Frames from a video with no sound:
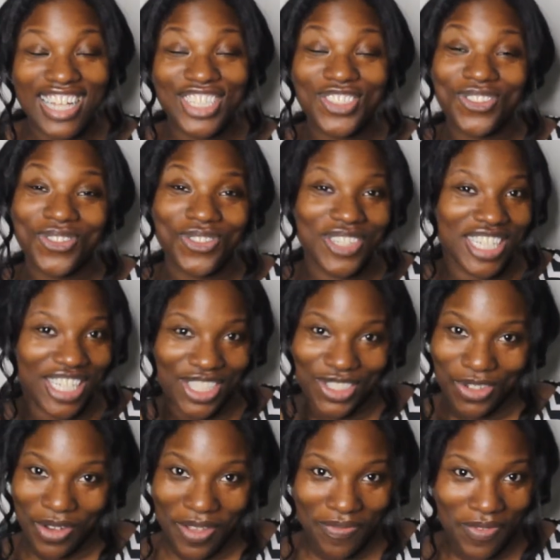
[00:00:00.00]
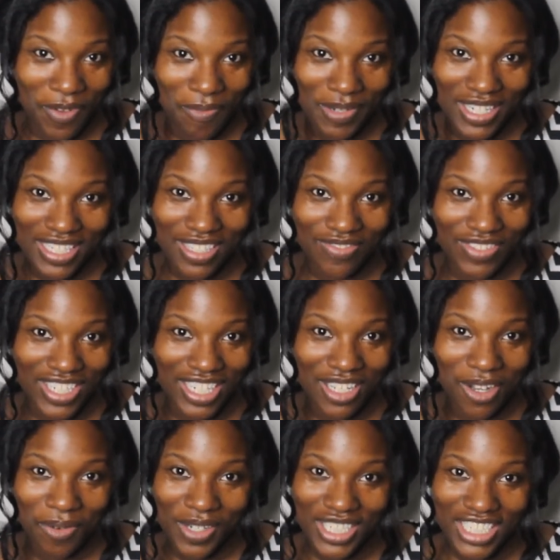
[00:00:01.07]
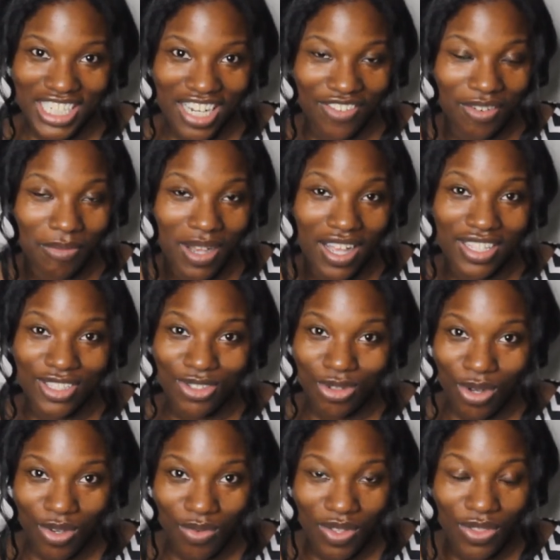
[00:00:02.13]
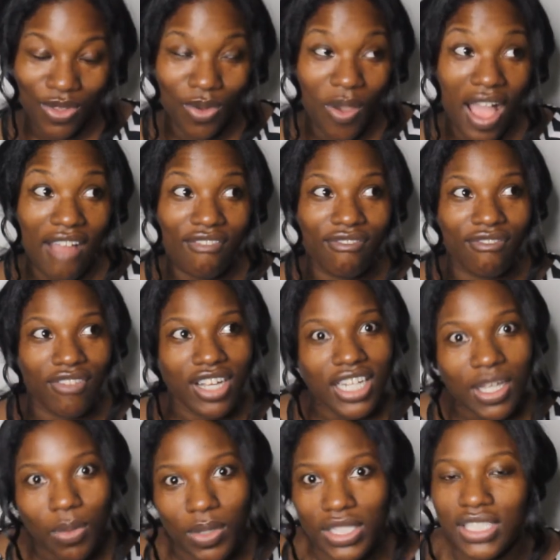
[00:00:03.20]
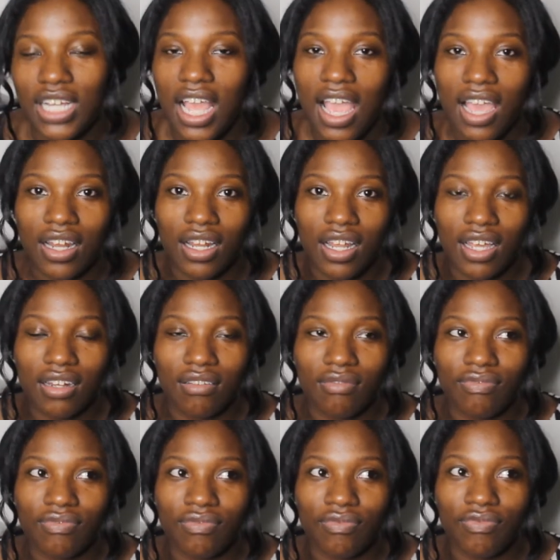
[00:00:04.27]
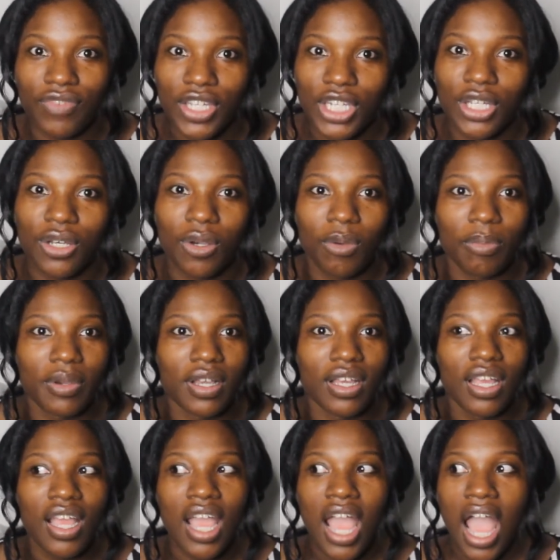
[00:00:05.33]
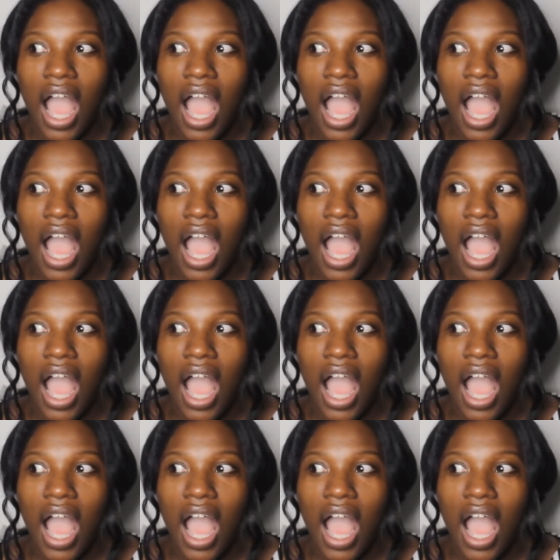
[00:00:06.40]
I truly enjoy filming this video and sharing my story with you. I really wish I had a lot of video, but